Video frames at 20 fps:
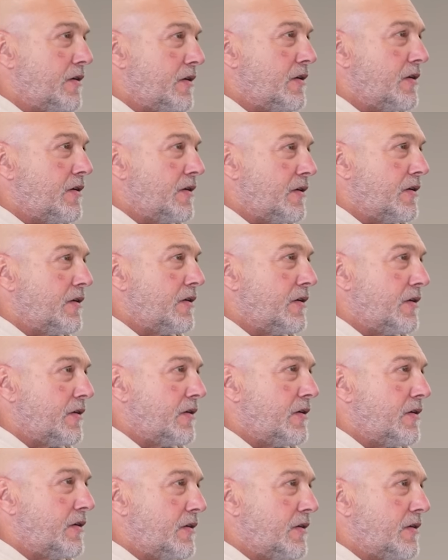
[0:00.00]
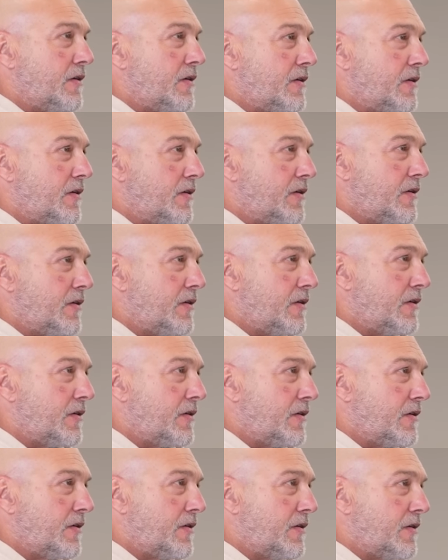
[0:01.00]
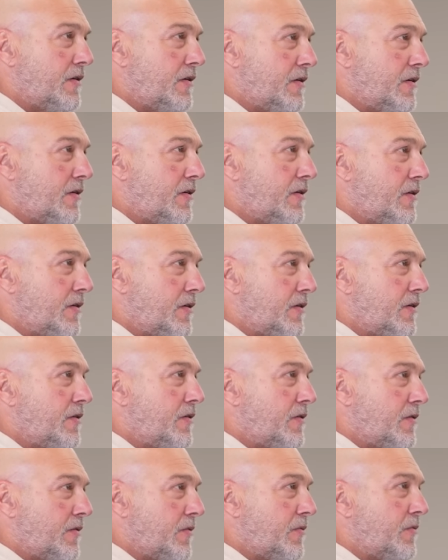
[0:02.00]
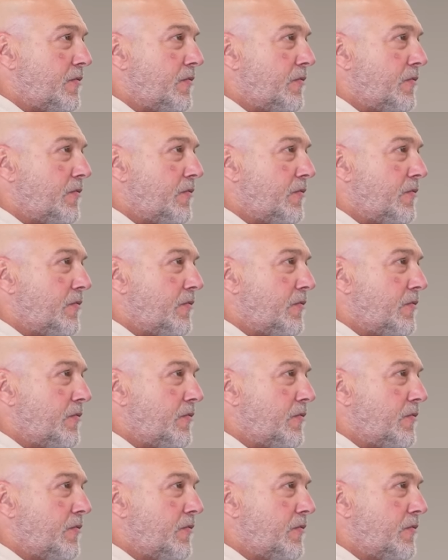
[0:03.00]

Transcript: The person shown says nothing.